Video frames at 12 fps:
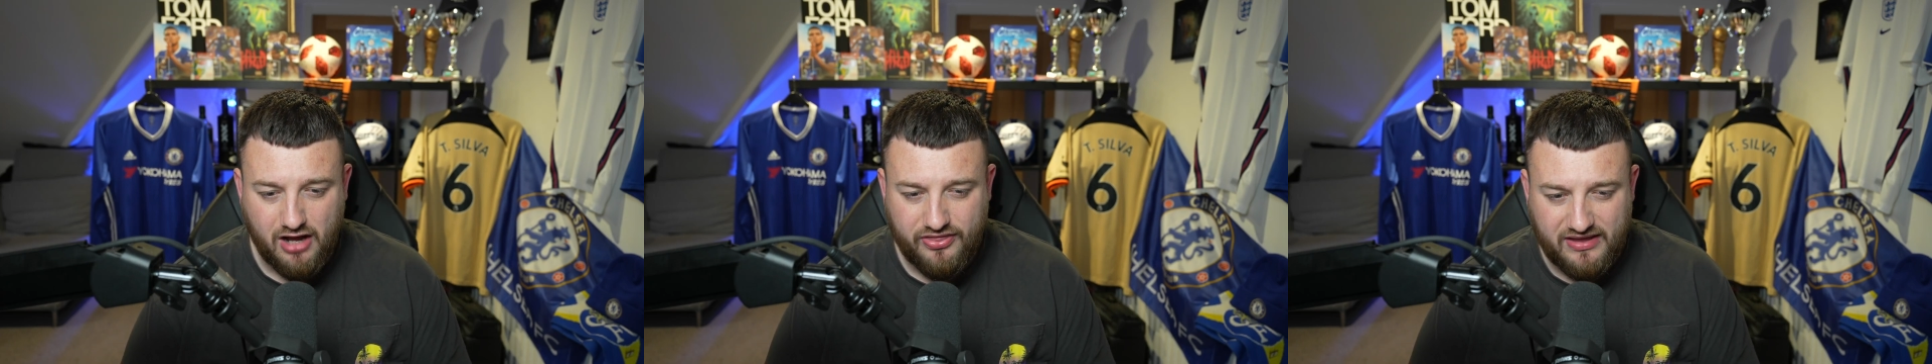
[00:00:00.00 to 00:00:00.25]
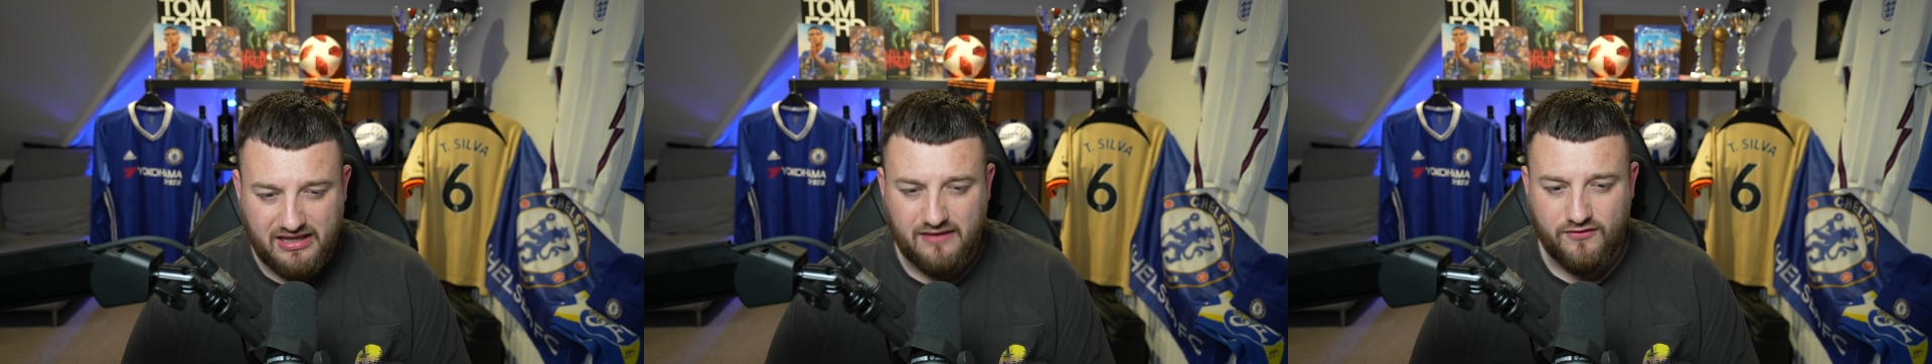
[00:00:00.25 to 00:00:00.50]

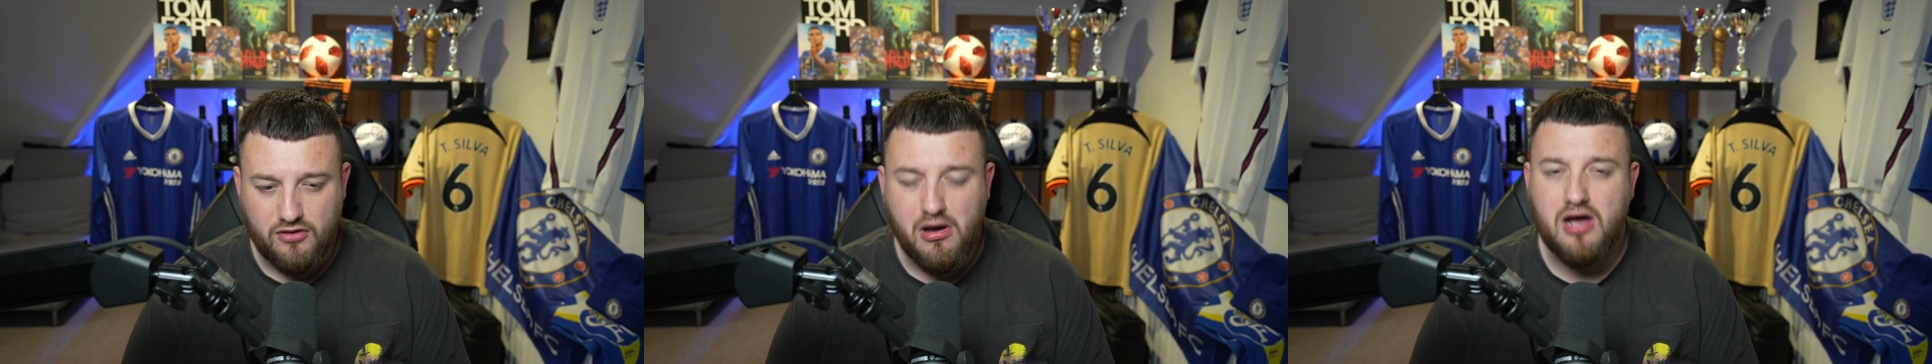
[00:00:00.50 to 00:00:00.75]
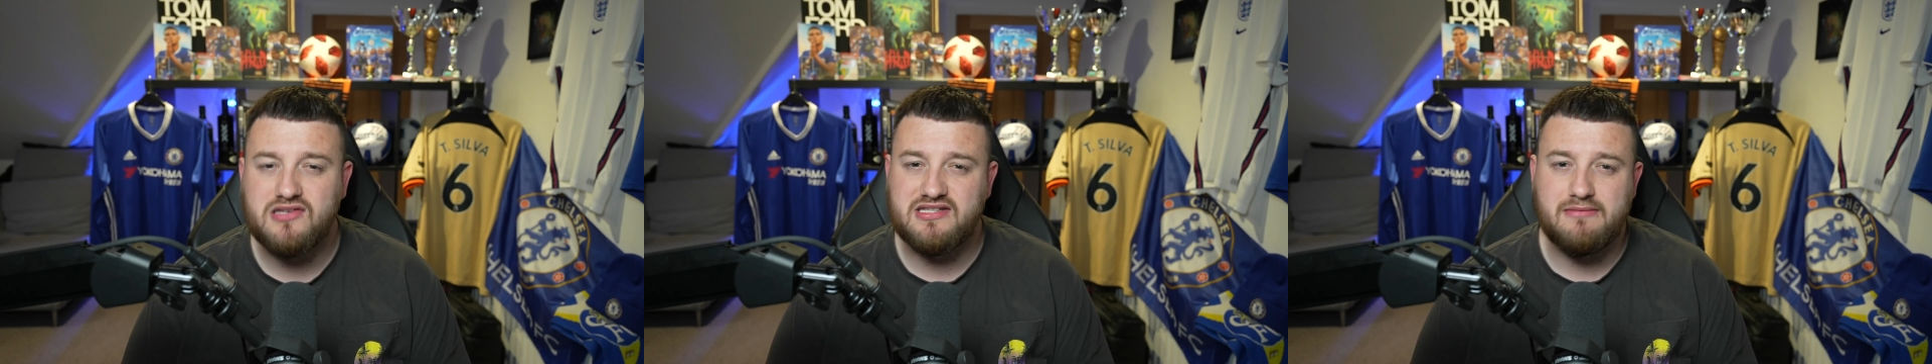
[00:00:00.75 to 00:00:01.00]
think if you
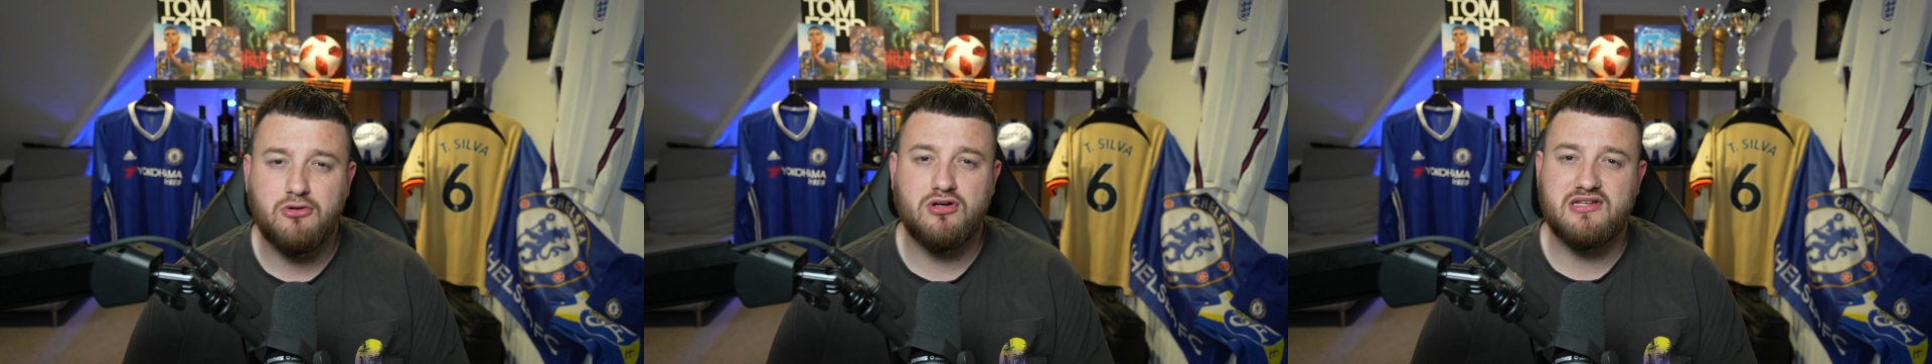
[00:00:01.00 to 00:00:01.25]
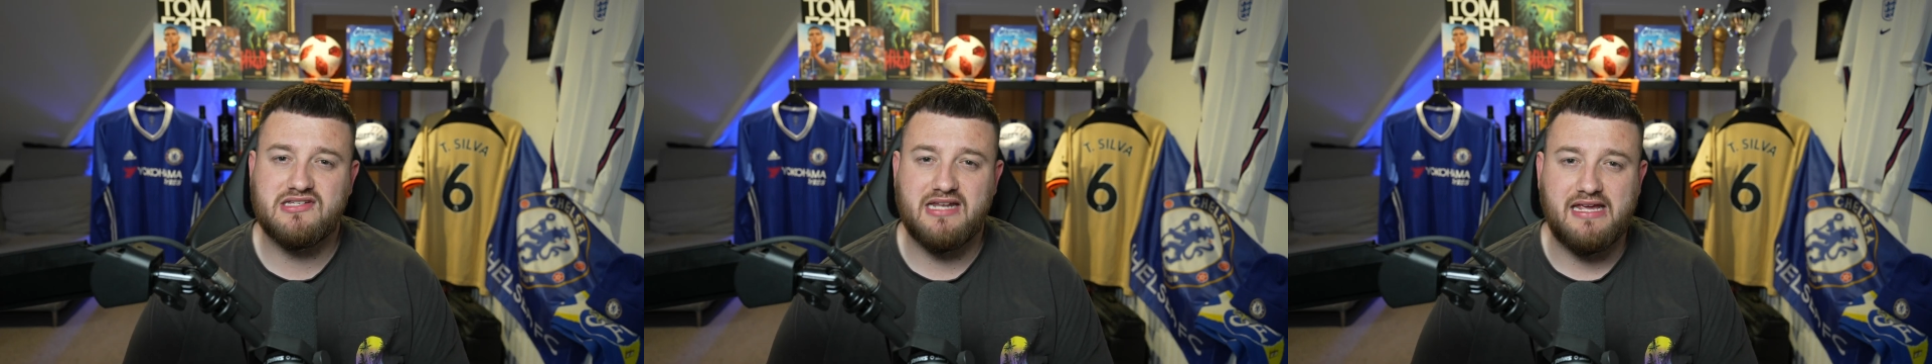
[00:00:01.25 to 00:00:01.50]
asked him
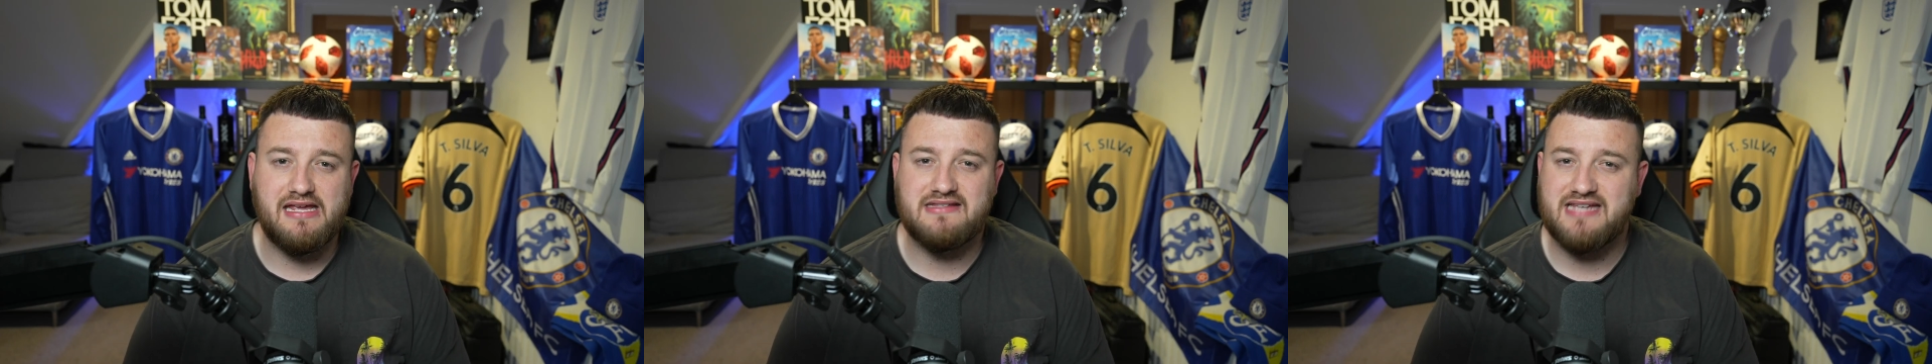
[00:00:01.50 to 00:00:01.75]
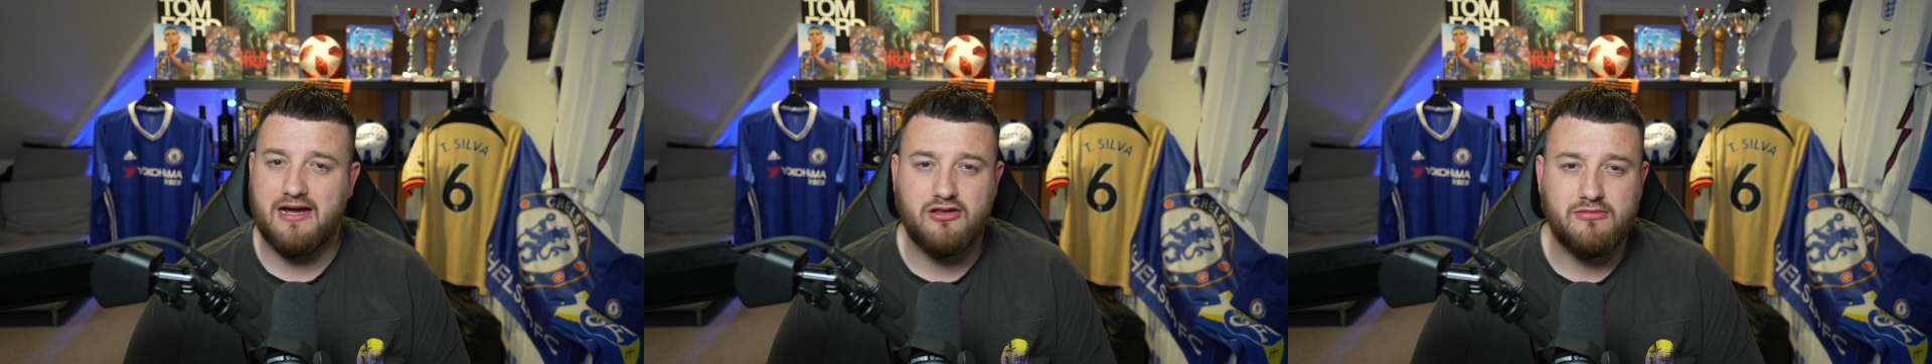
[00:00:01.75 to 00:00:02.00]
honestly, he'd
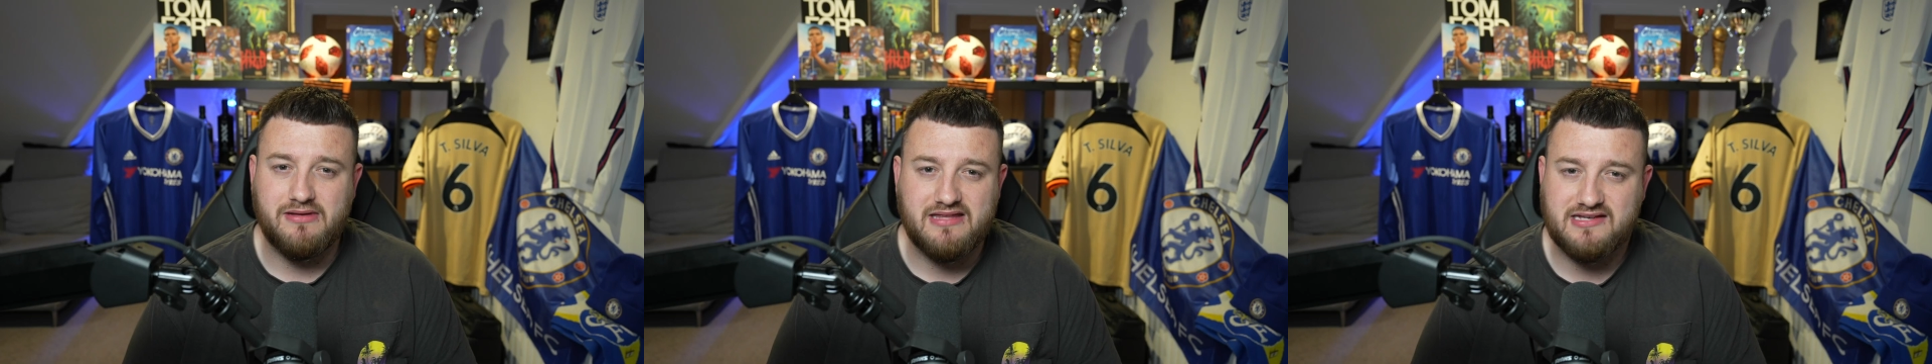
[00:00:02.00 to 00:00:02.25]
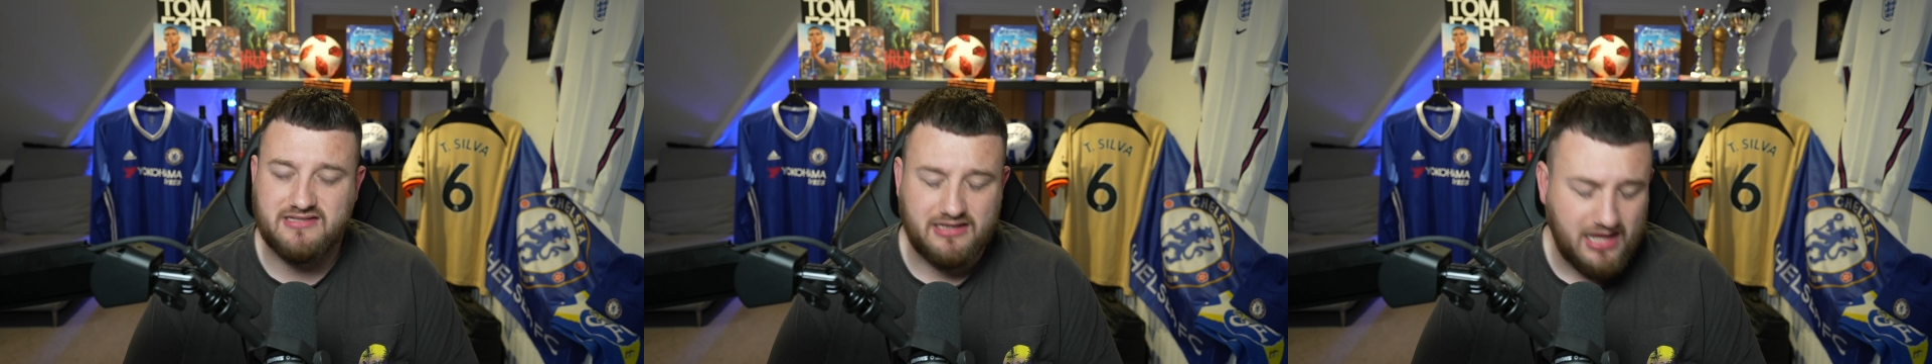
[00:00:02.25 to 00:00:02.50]
tell you he
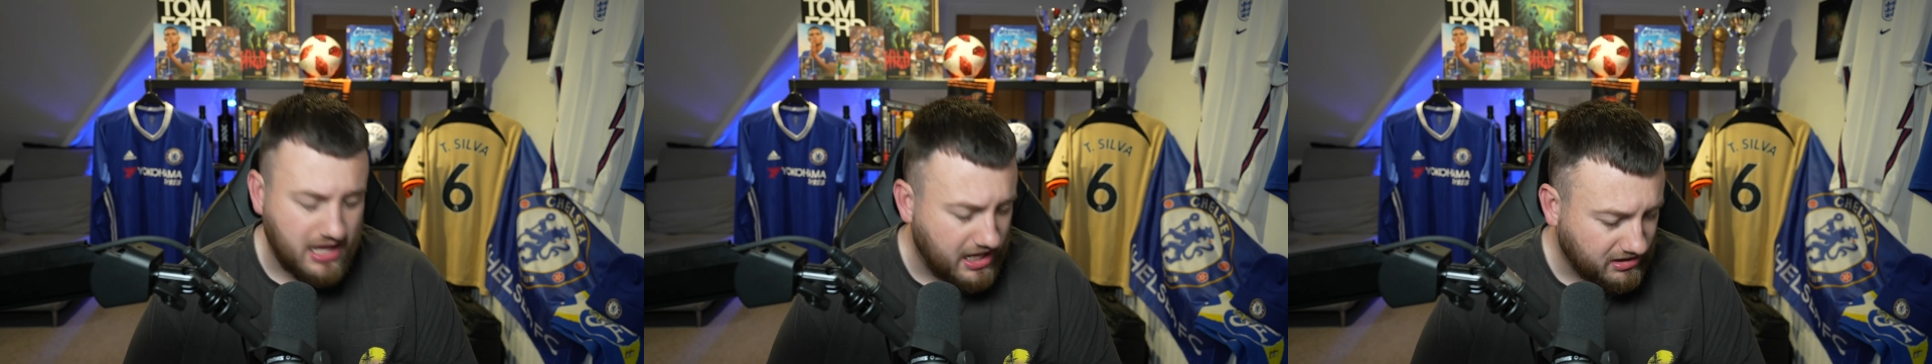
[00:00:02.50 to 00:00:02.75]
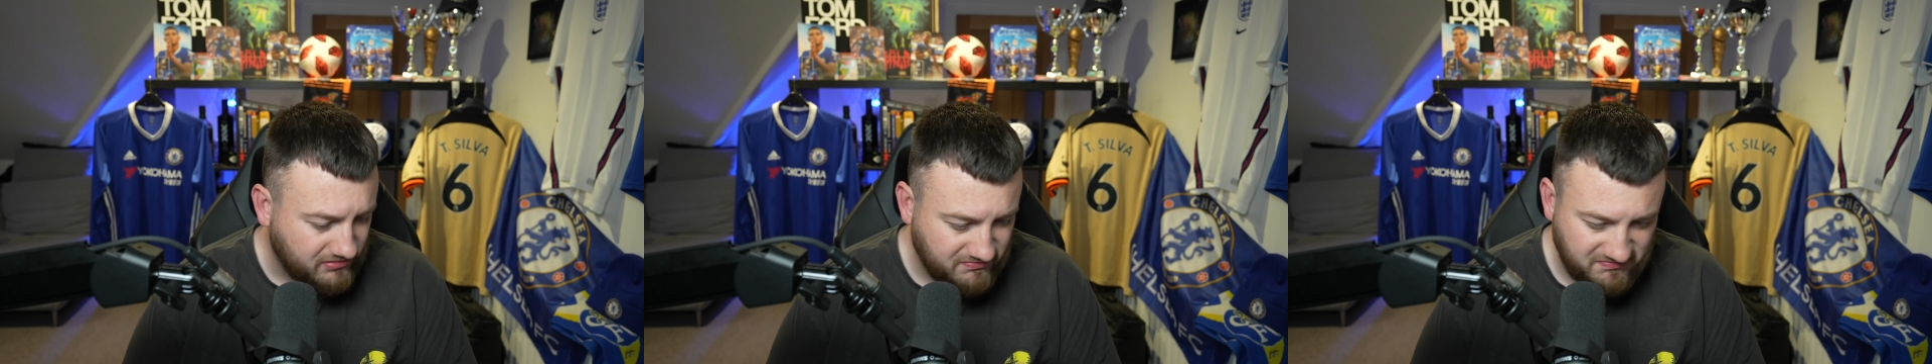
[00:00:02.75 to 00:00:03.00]
doesn't like